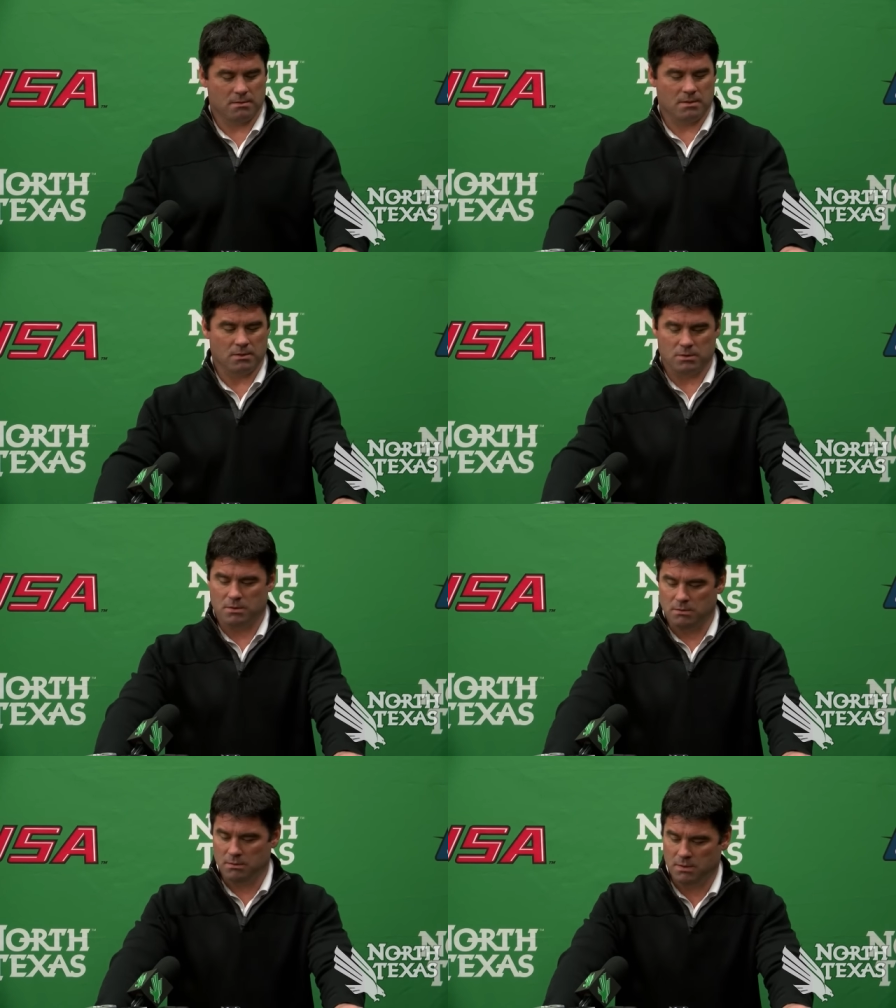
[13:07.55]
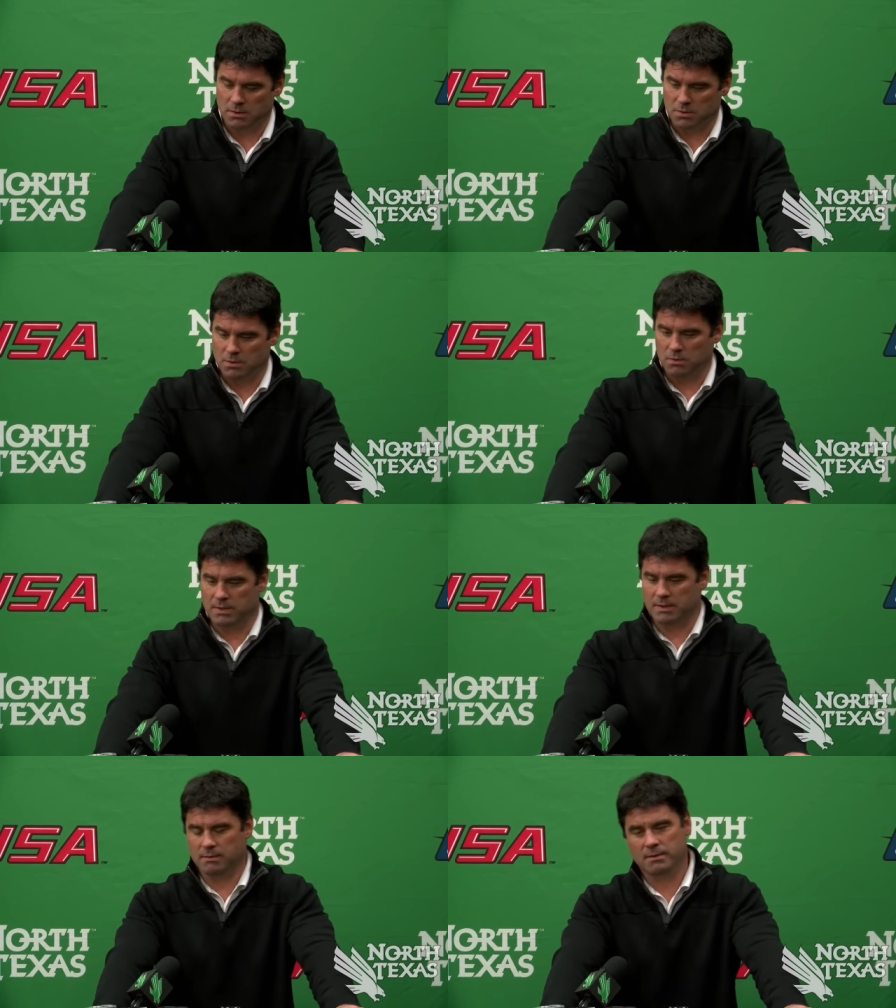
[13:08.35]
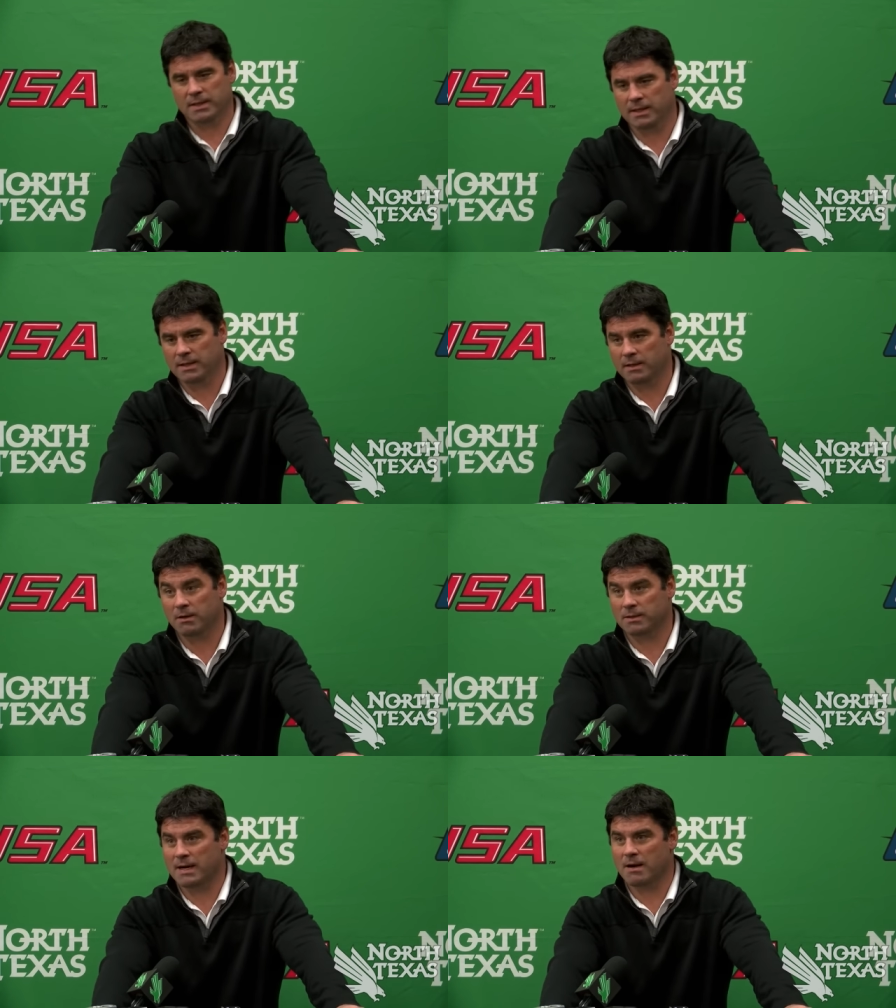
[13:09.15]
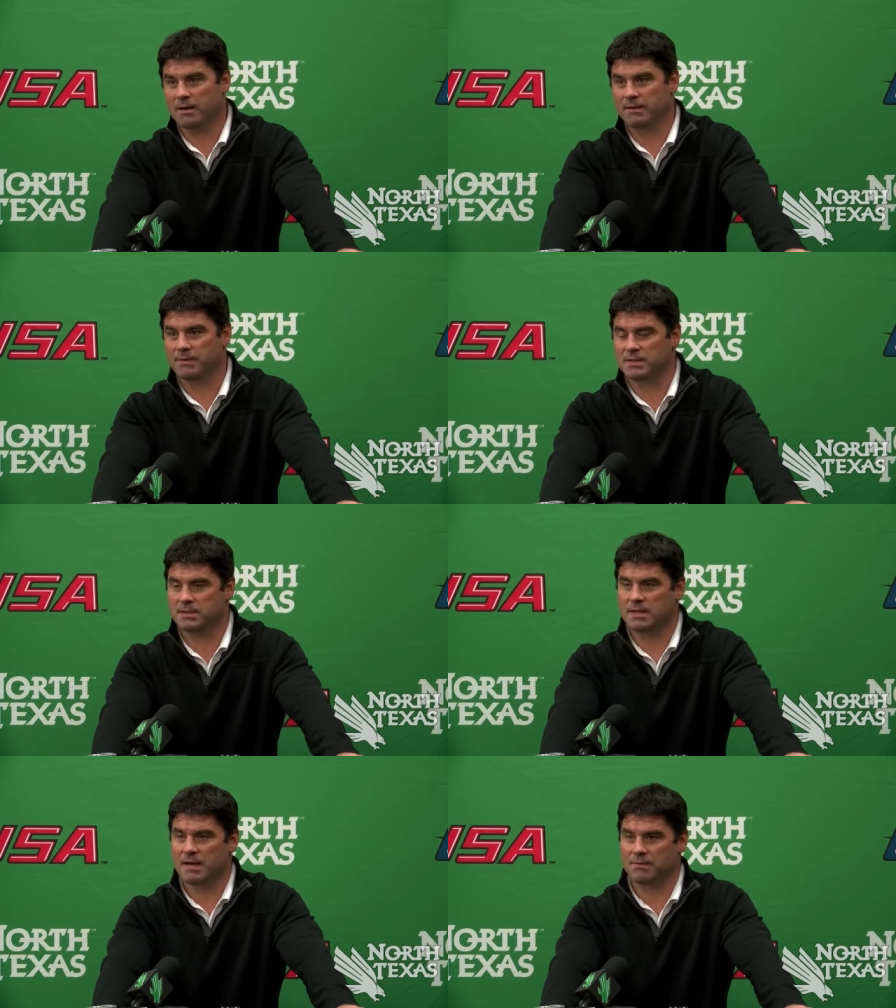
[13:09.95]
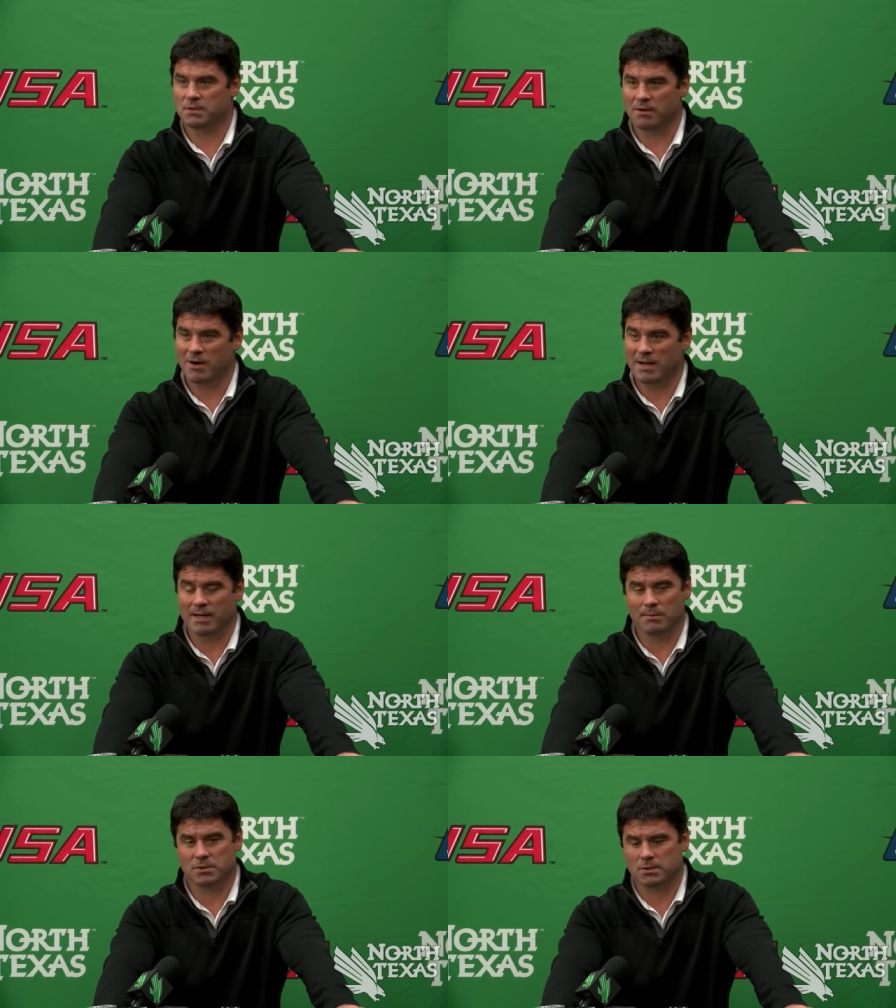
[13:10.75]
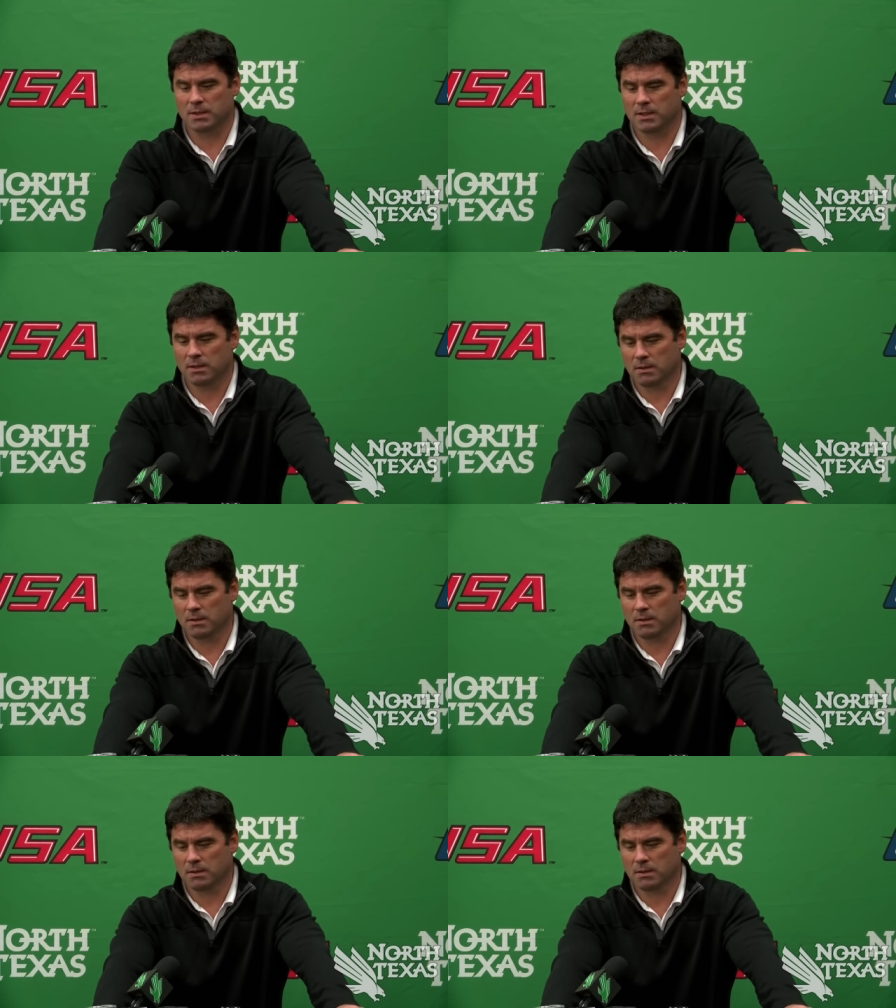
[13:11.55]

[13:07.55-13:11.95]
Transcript: those those two, and again, our entire defensive staff. There's great chemistry.